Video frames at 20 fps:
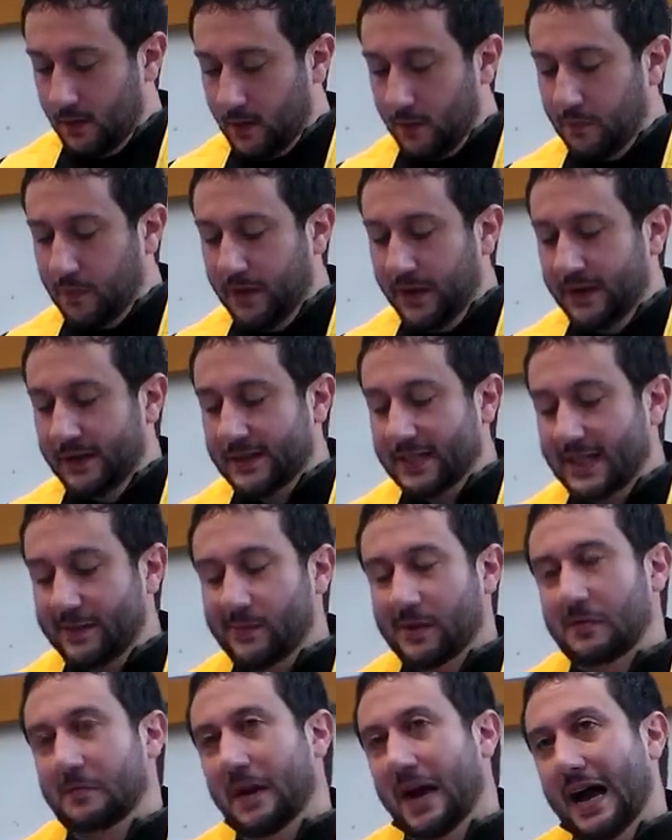or bring
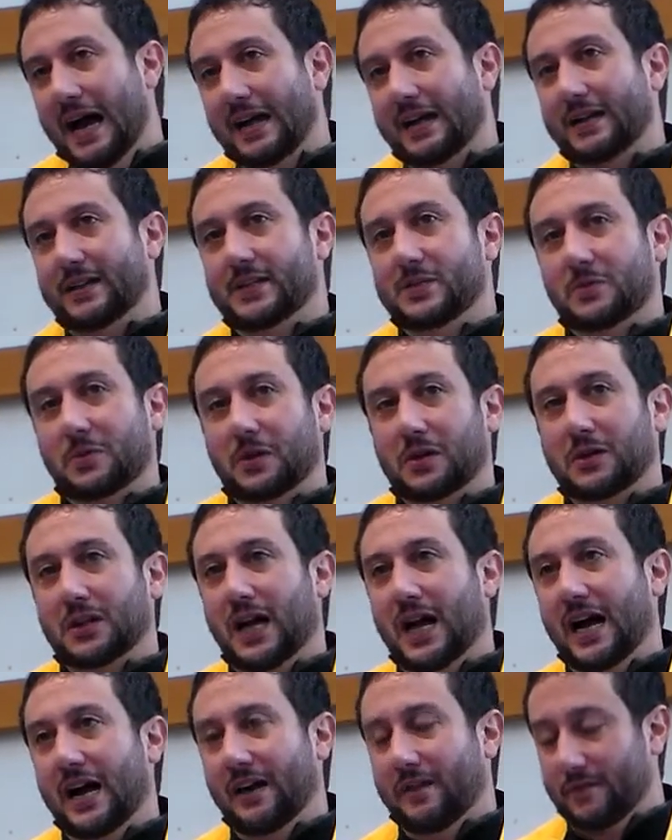someone back into our
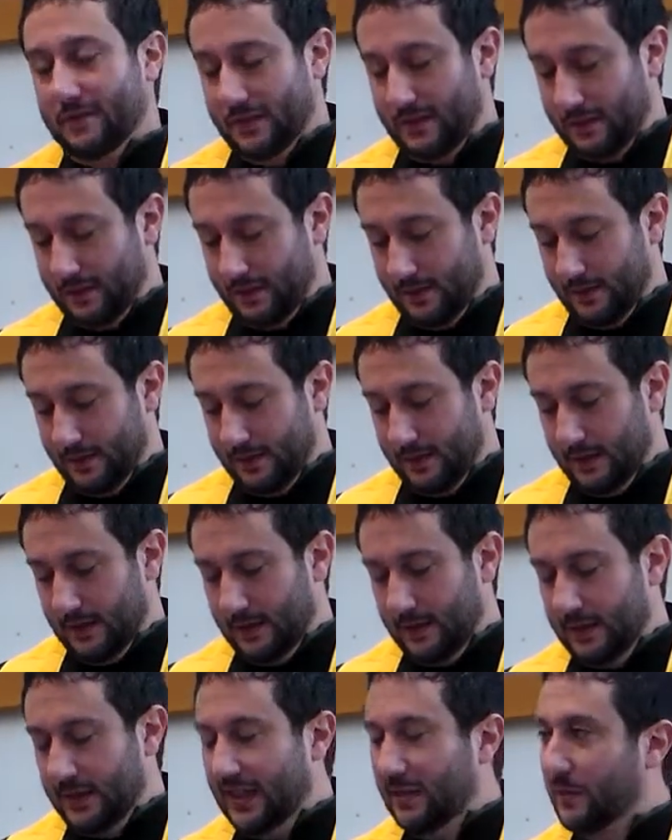lives
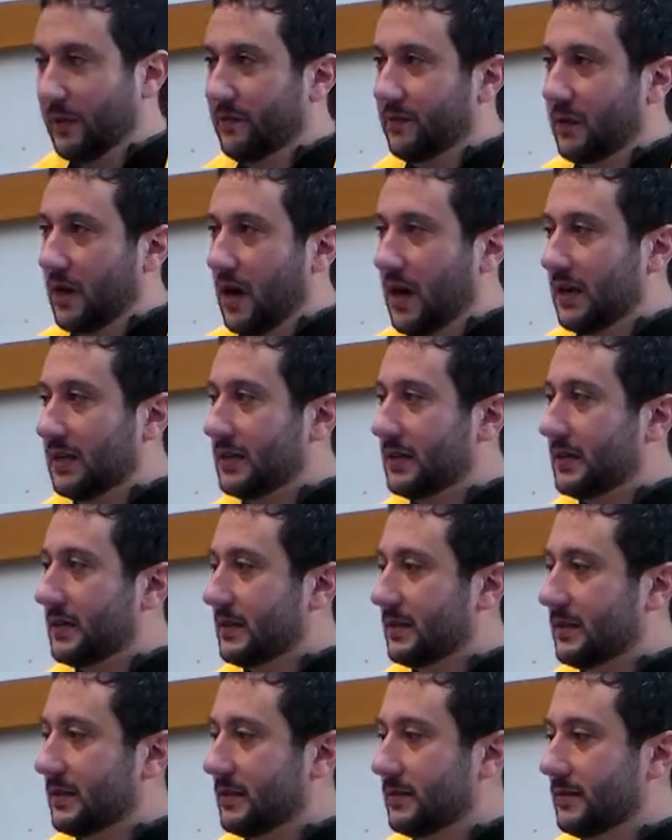that we've
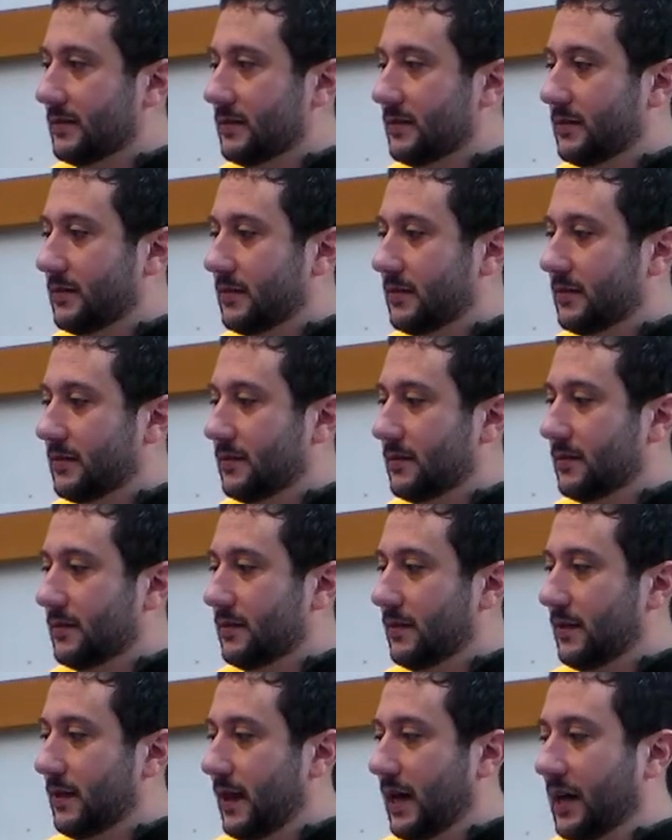lost,
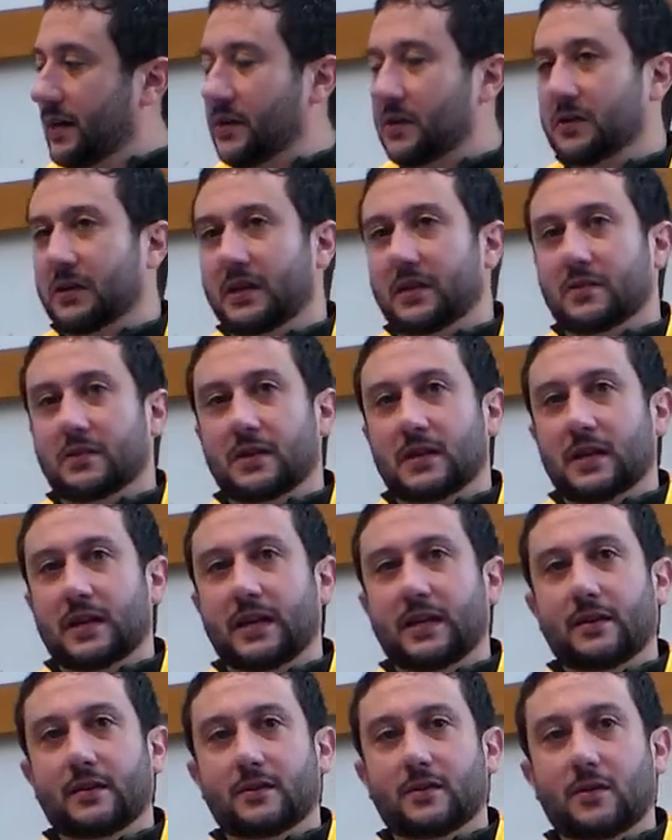either
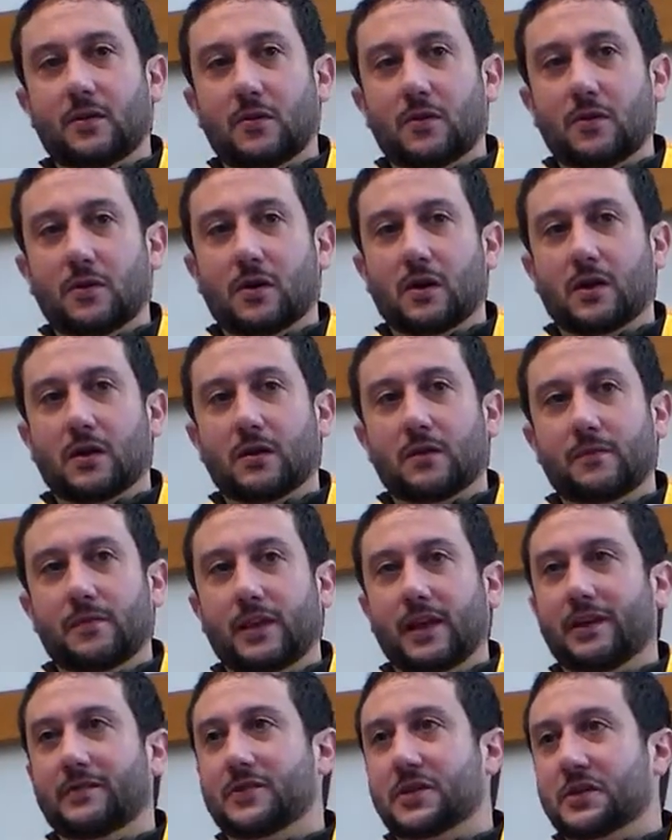literally or
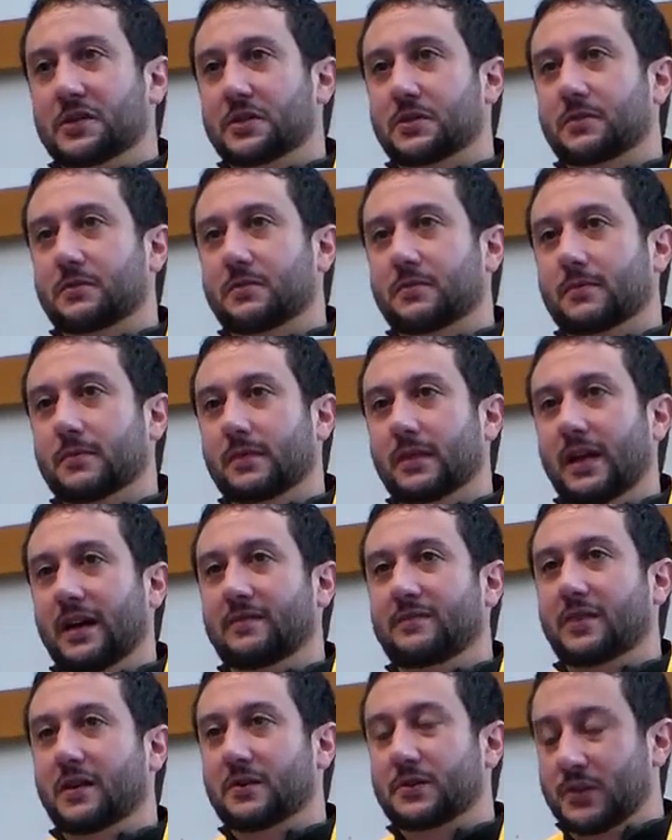they just left